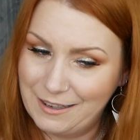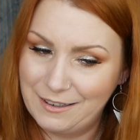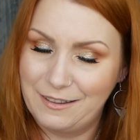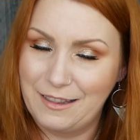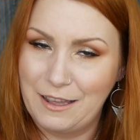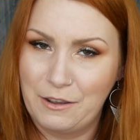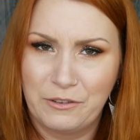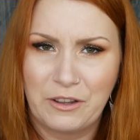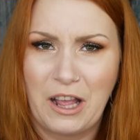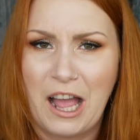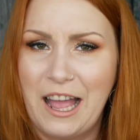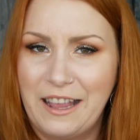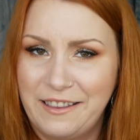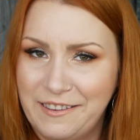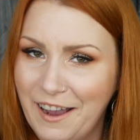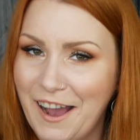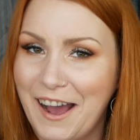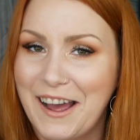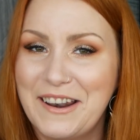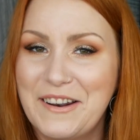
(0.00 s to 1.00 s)
and there's a
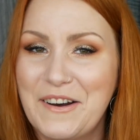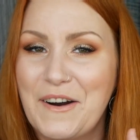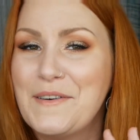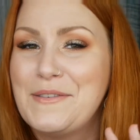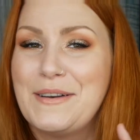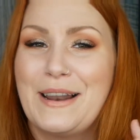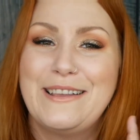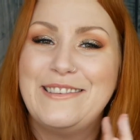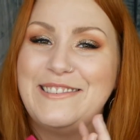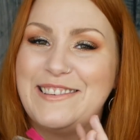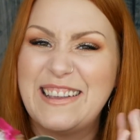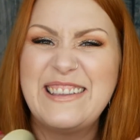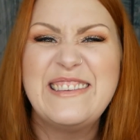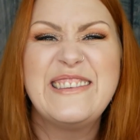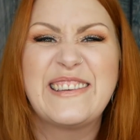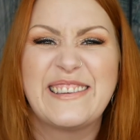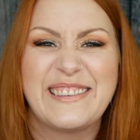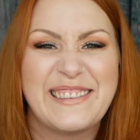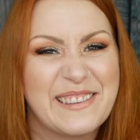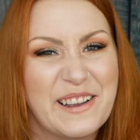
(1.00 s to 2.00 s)
ton of like
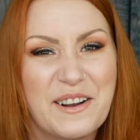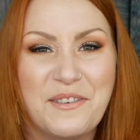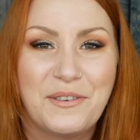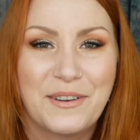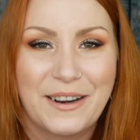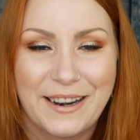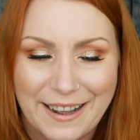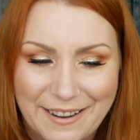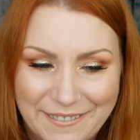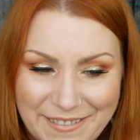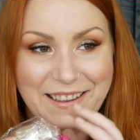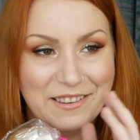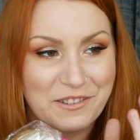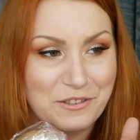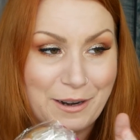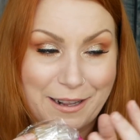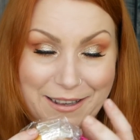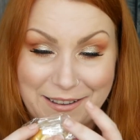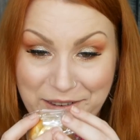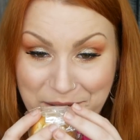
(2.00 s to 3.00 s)
ginger stuff in it and
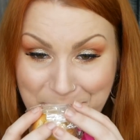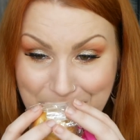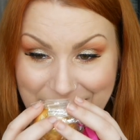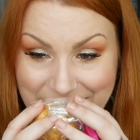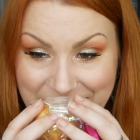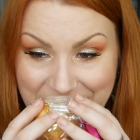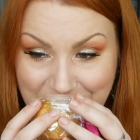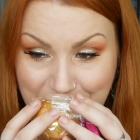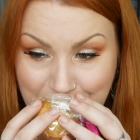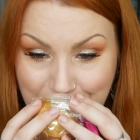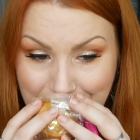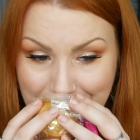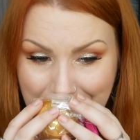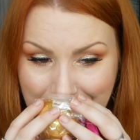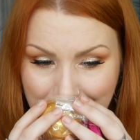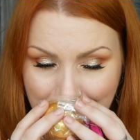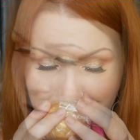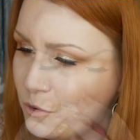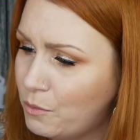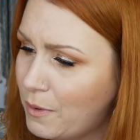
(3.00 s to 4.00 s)
that's all I can smell in this room
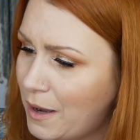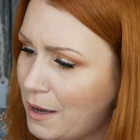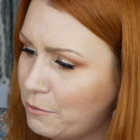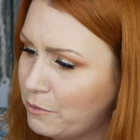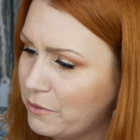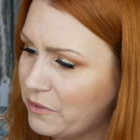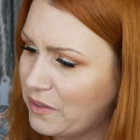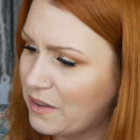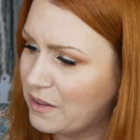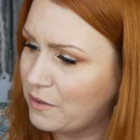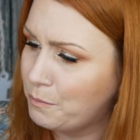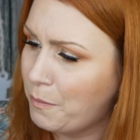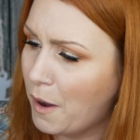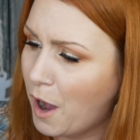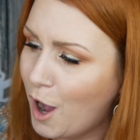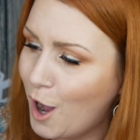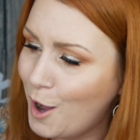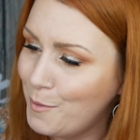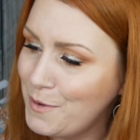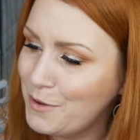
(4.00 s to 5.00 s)
now. Oh wow, what's this?
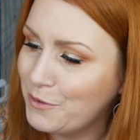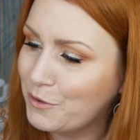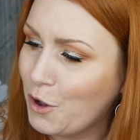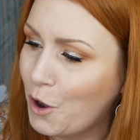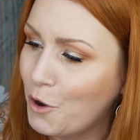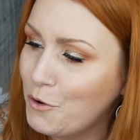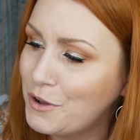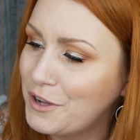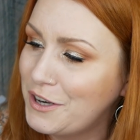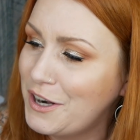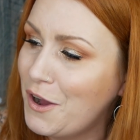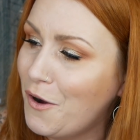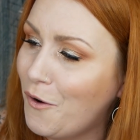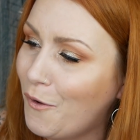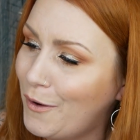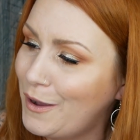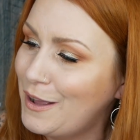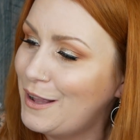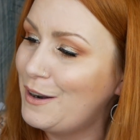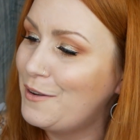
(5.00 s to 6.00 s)
Palmer's
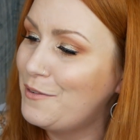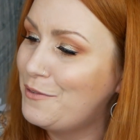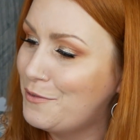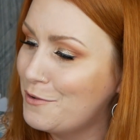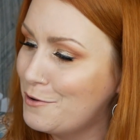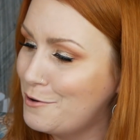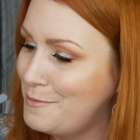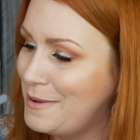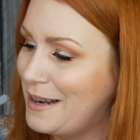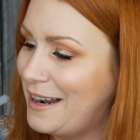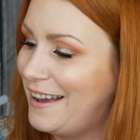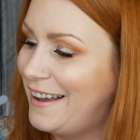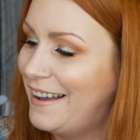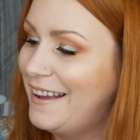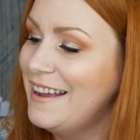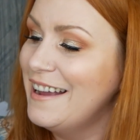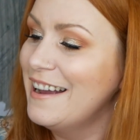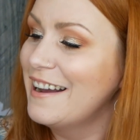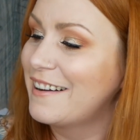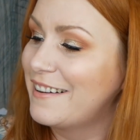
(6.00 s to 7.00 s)
Coconut Oil
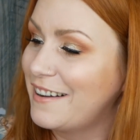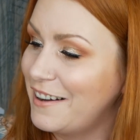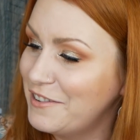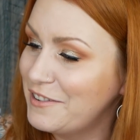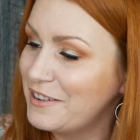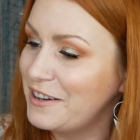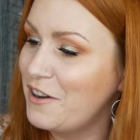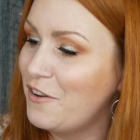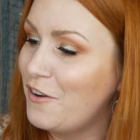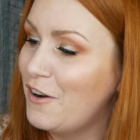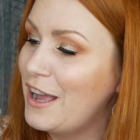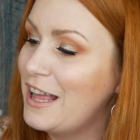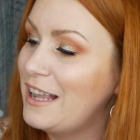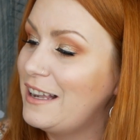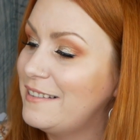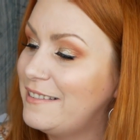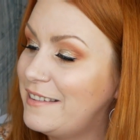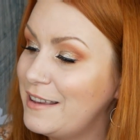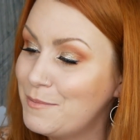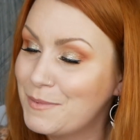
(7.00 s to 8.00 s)
Formula, Coconut
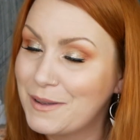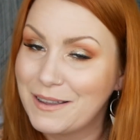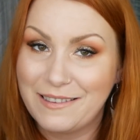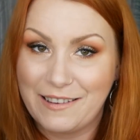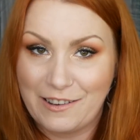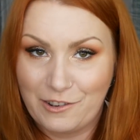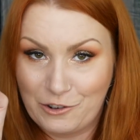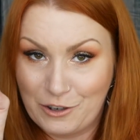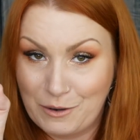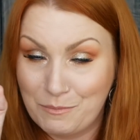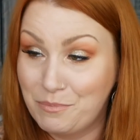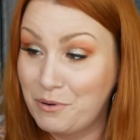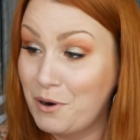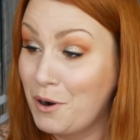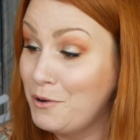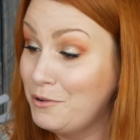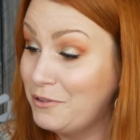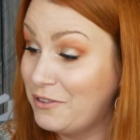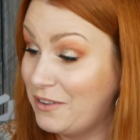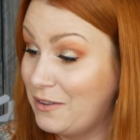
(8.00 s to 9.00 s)
Oil Deep Conditioning
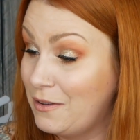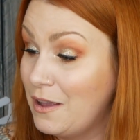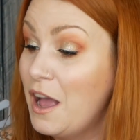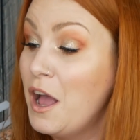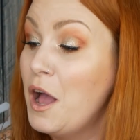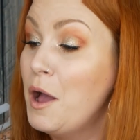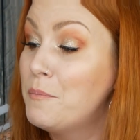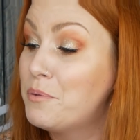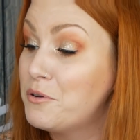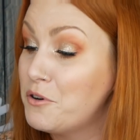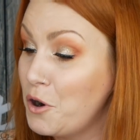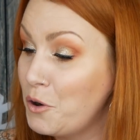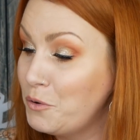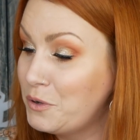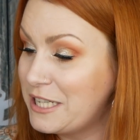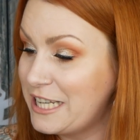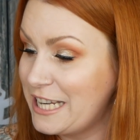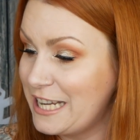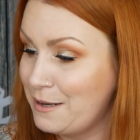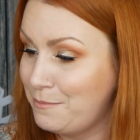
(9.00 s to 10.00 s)
Pro
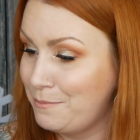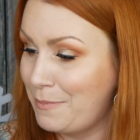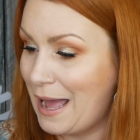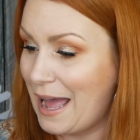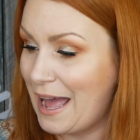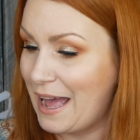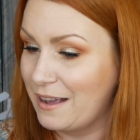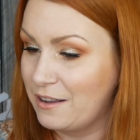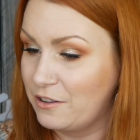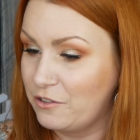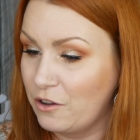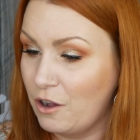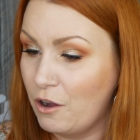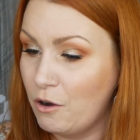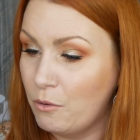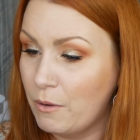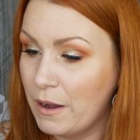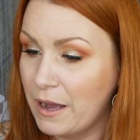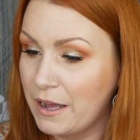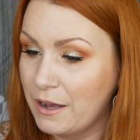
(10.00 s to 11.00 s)
Protein Packed.
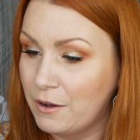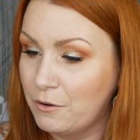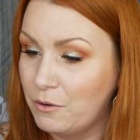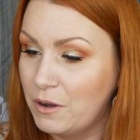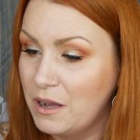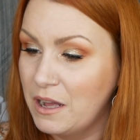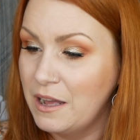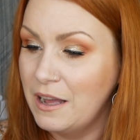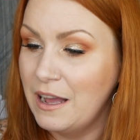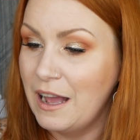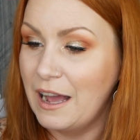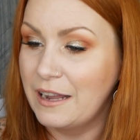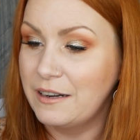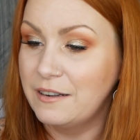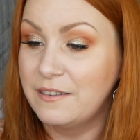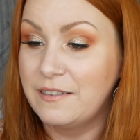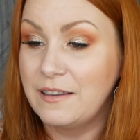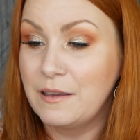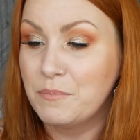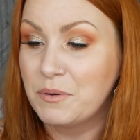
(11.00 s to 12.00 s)
Oh wow,
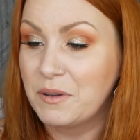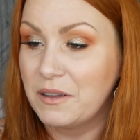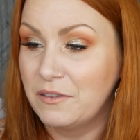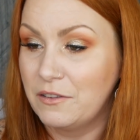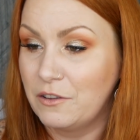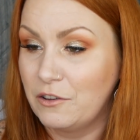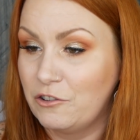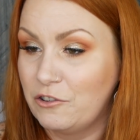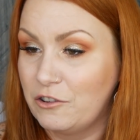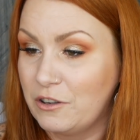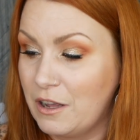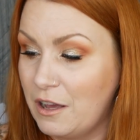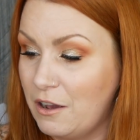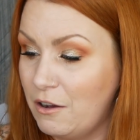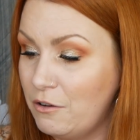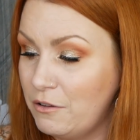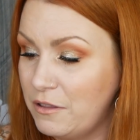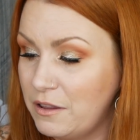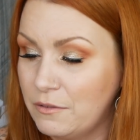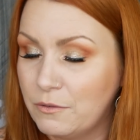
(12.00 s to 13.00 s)
and a deep
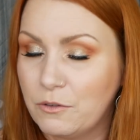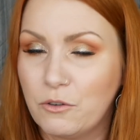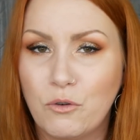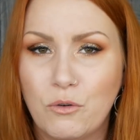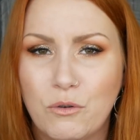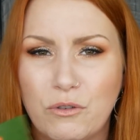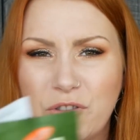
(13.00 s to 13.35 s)
conditioner. Oh, there's